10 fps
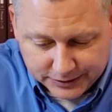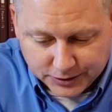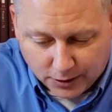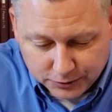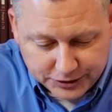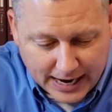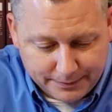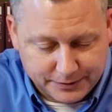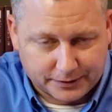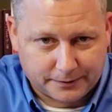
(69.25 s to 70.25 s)
the whole
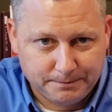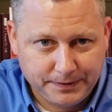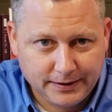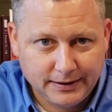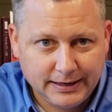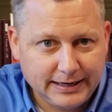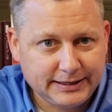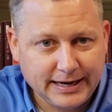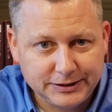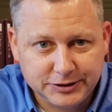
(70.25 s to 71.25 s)
chapter. It
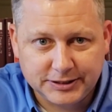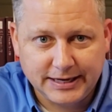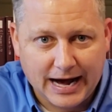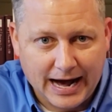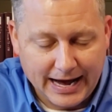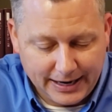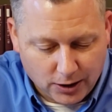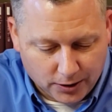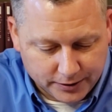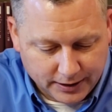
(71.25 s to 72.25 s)
catches the eye
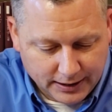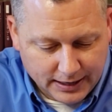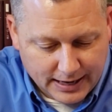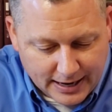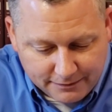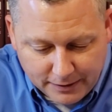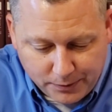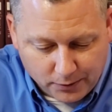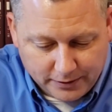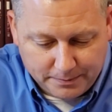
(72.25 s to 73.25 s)
on every
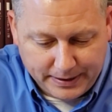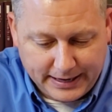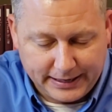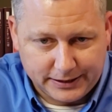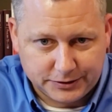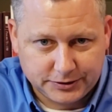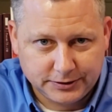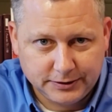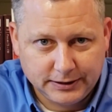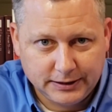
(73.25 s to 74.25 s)
point of the page.
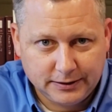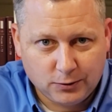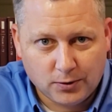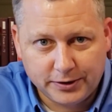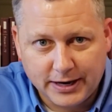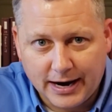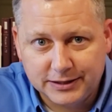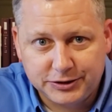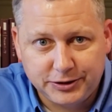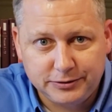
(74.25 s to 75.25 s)
The word God
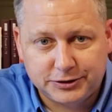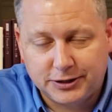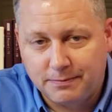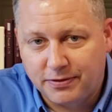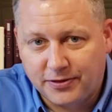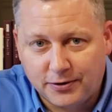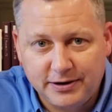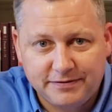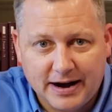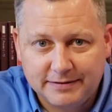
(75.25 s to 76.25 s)
is used some
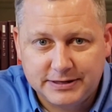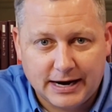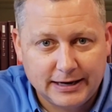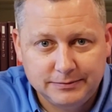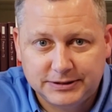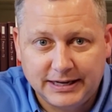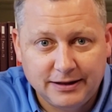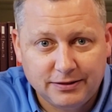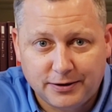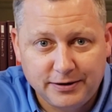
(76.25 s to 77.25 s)
35 times
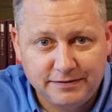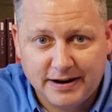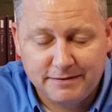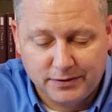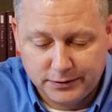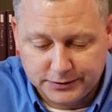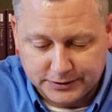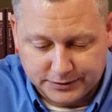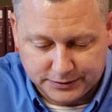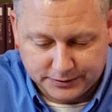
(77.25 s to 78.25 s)
in 35
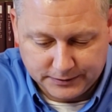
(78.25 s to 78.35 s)
verses.